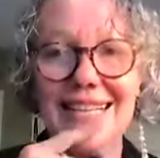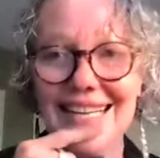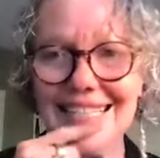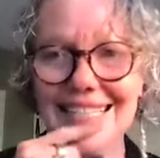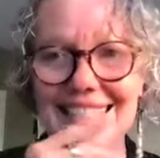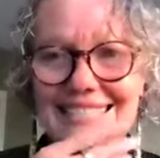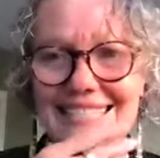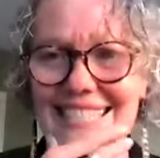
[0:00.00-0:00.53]
And
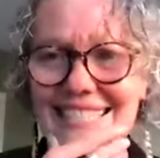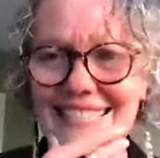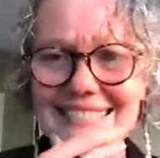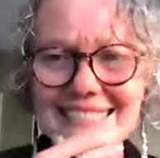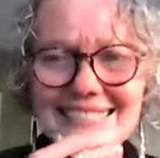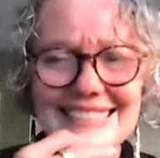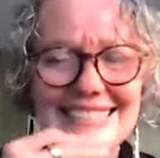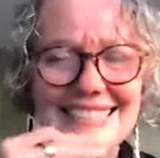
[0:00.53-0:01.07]
they said,
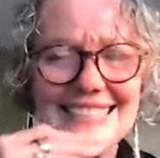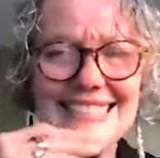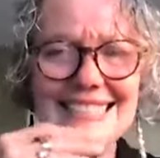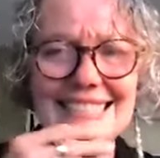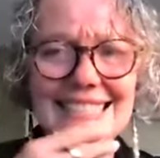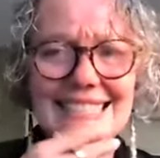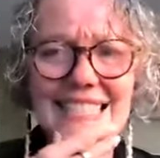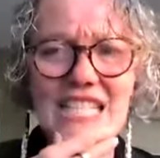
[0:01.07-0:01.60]

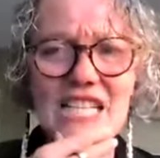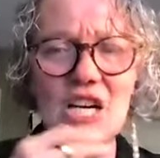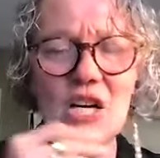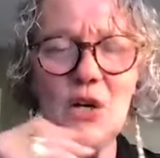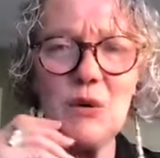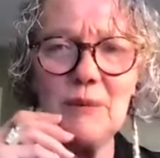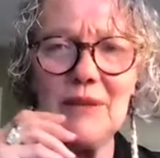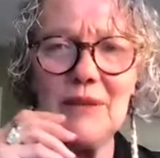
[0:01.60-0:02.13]

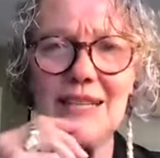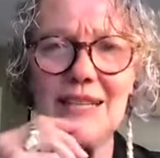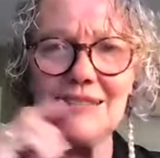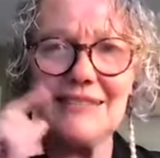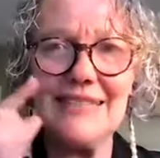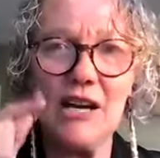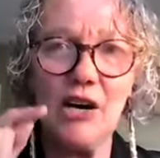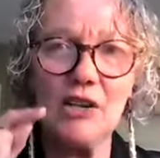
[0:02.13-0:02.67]
No,
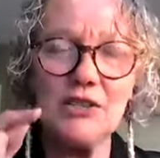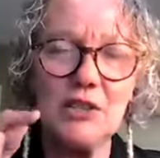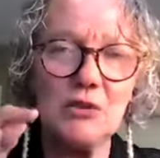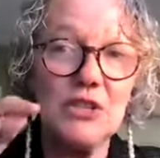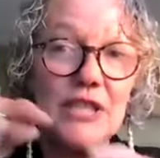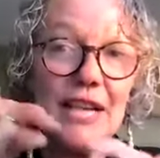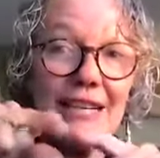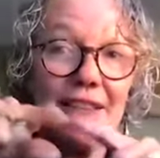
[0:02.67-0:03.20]
because they also
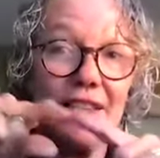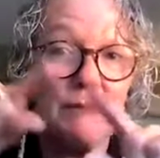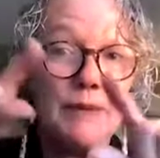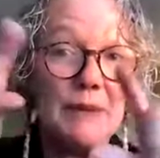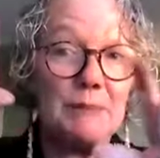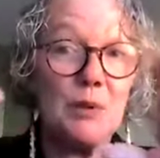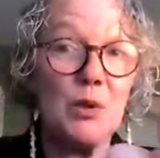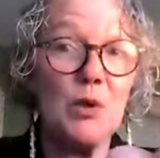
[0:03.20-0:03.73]
checked the
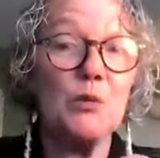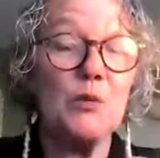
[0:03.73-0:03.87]
people who